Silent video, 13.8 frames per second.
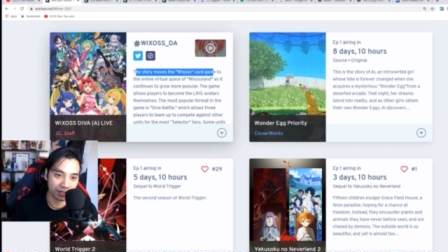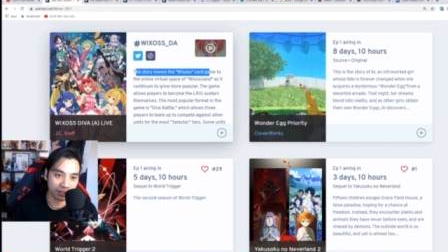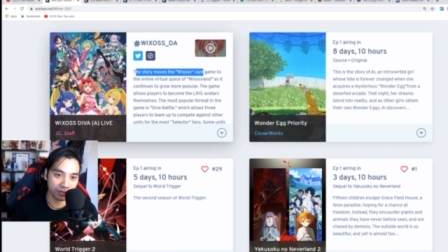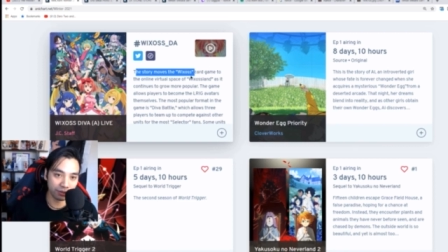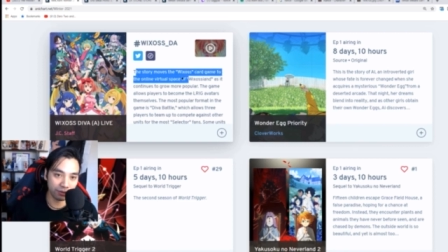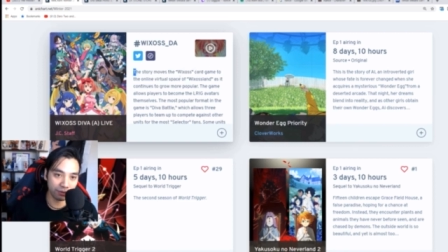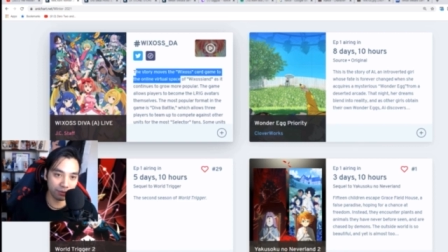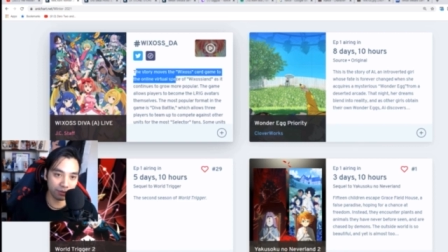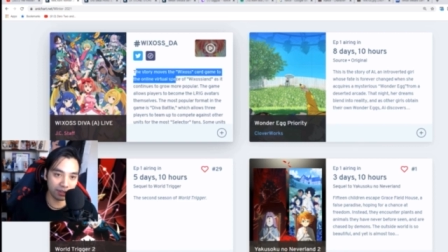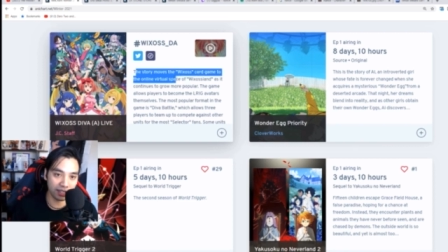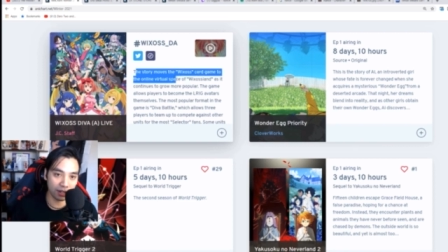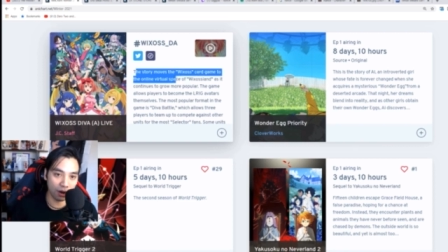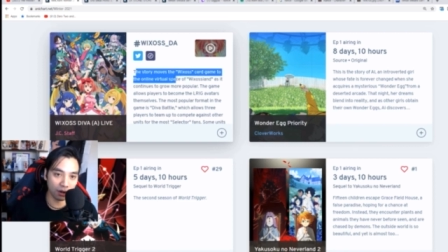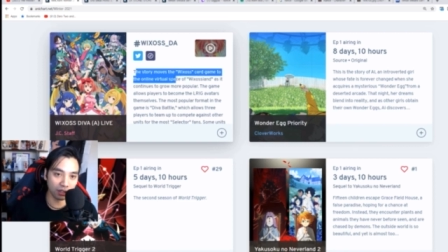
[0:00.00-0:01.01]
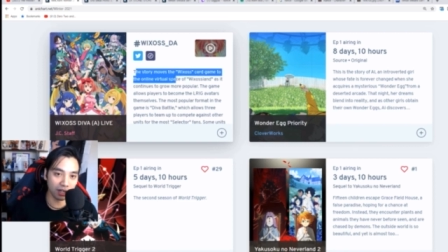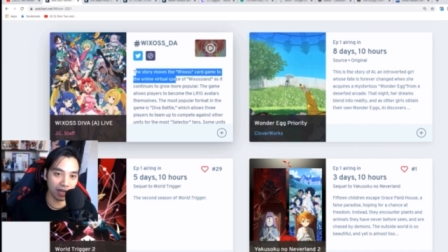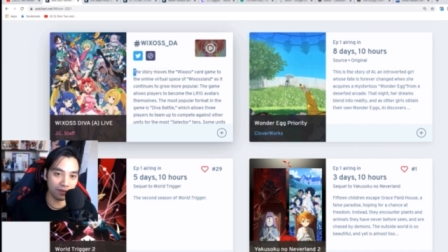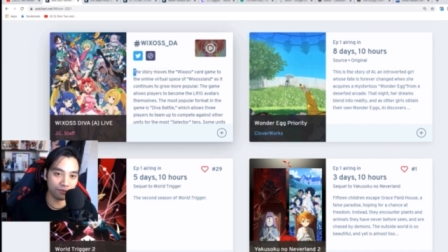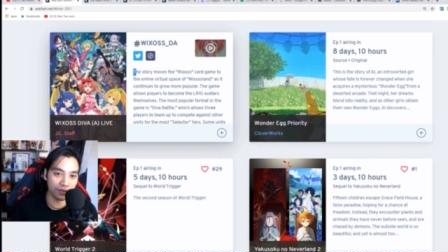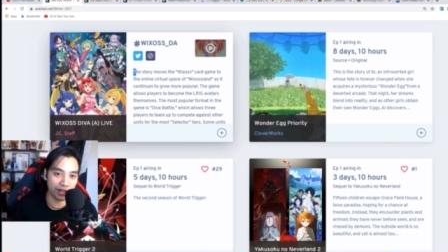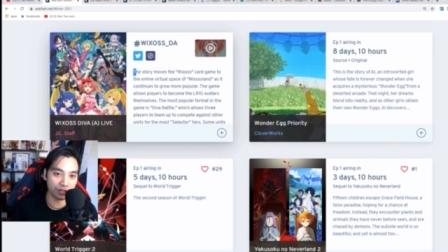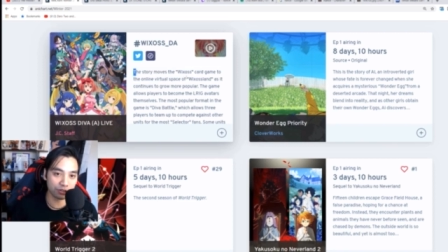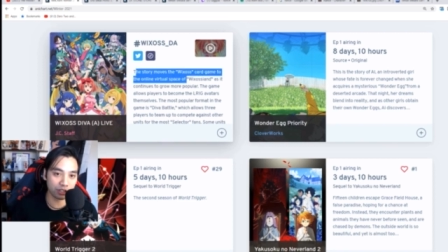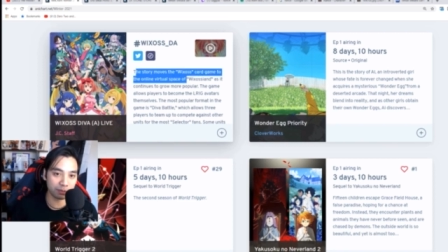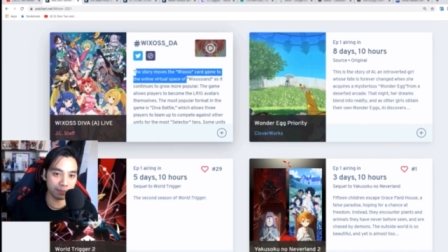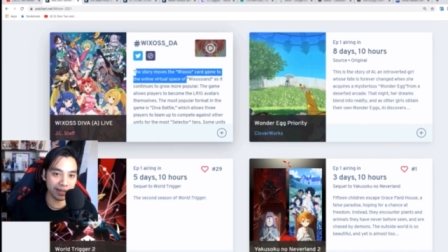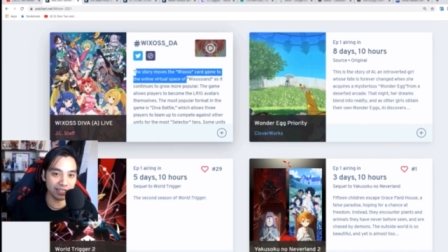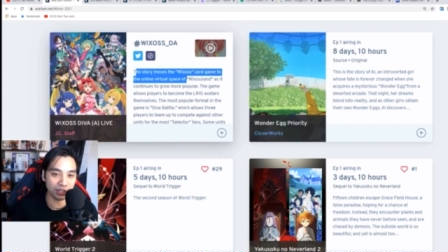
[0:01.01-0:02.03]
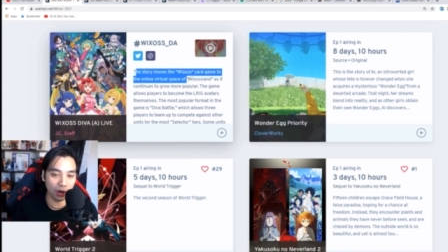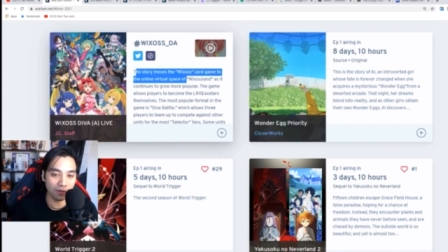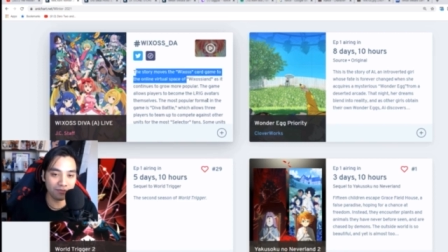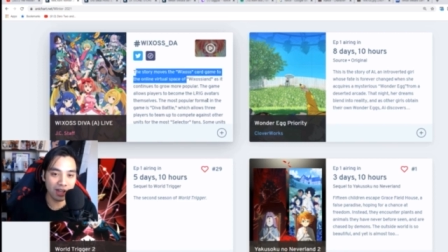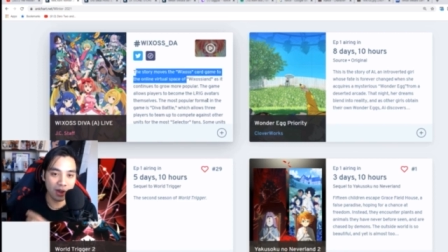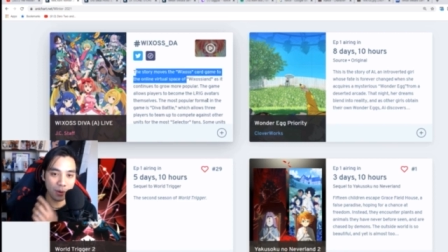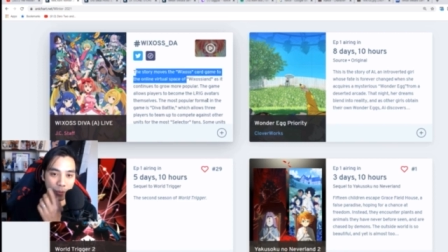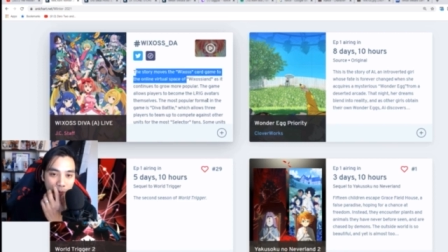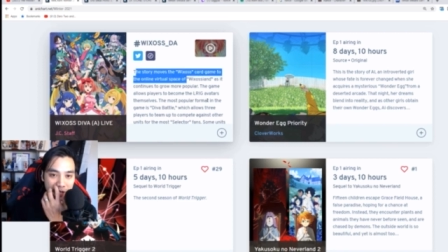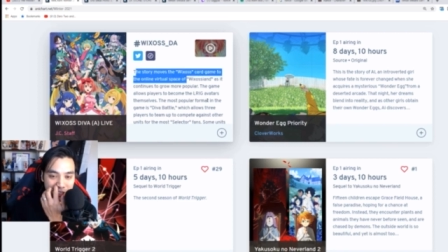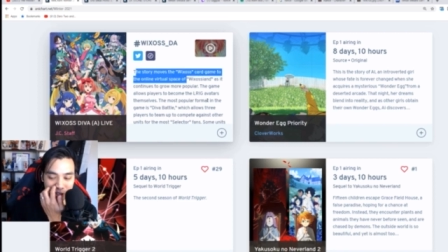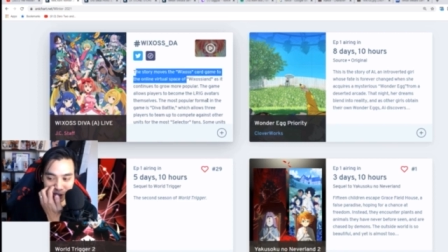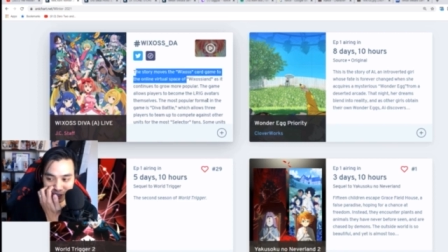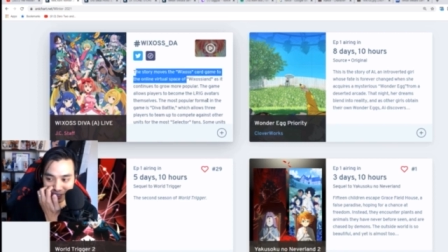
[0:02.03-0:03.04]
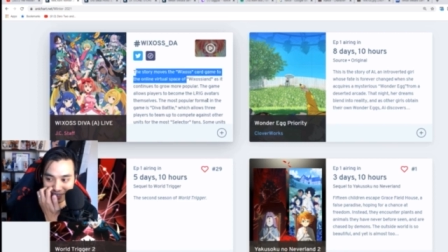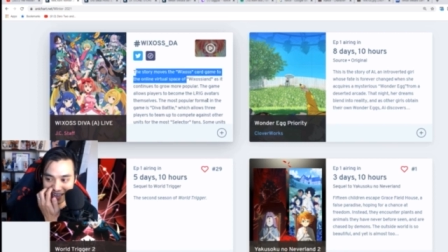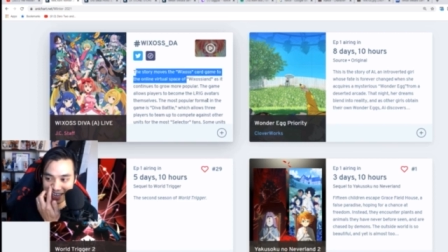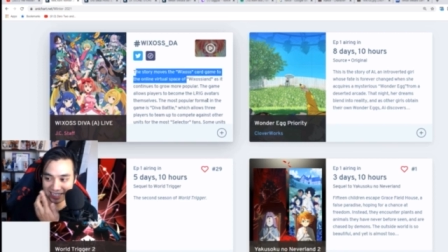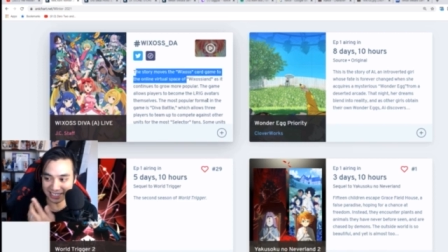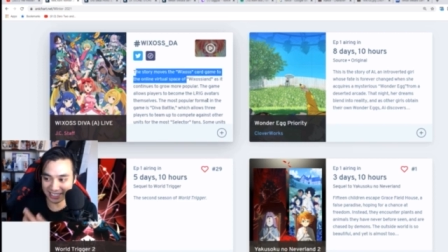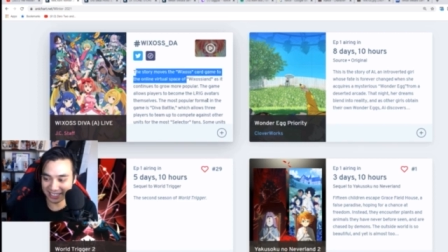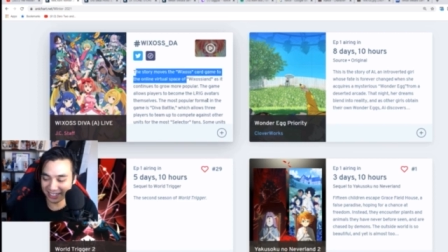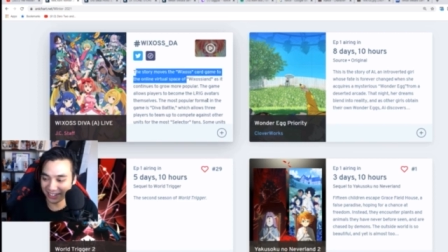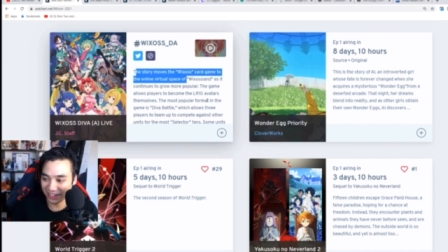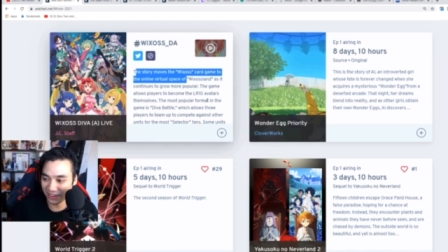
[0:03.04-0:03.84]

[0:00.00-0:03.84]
to the online virtual space of Wissos Land.